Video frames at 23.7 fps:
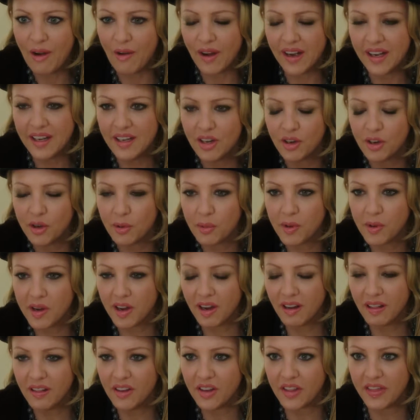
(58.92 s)
Wow, I didn't know you were
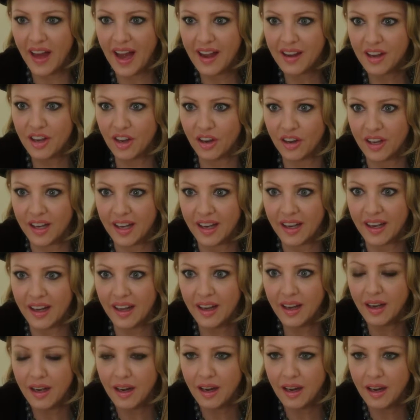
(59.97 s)
gonna look that good in it.